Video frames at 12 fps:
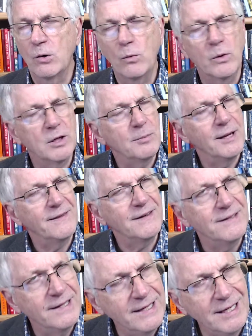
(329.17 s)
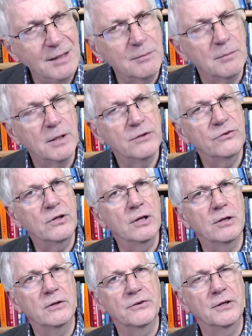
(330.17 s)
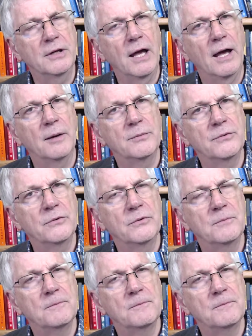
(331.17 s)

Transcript: What about the team skills and gaps?